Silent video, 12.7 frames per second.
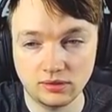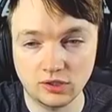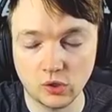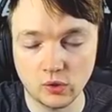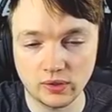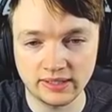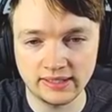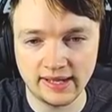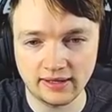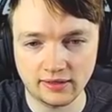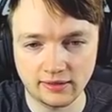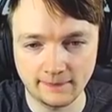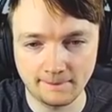Cloak and
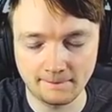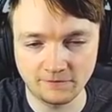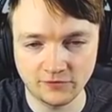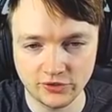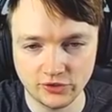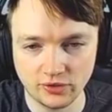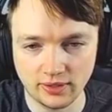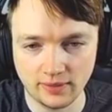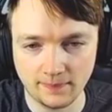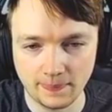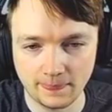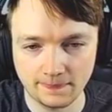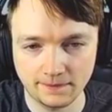Dagger for sure,
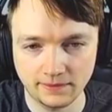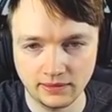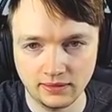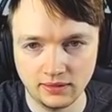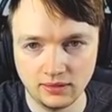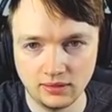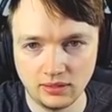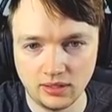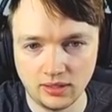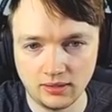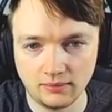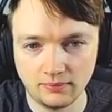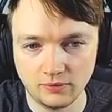
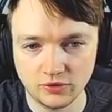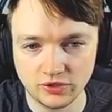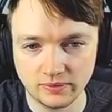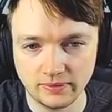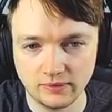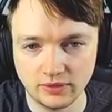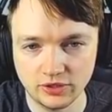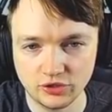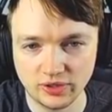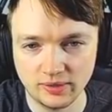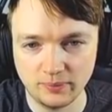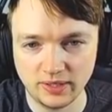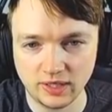which I might want to try
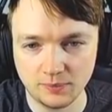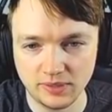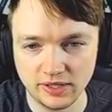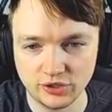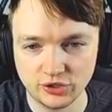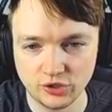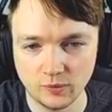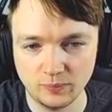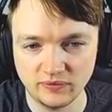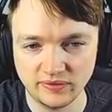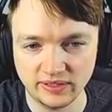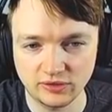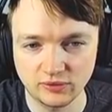and pick up at a shop
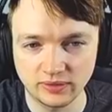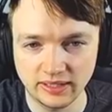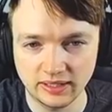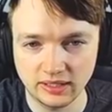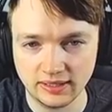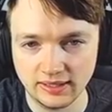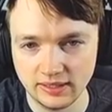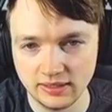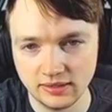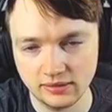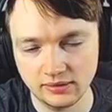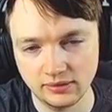if I don't get lucky.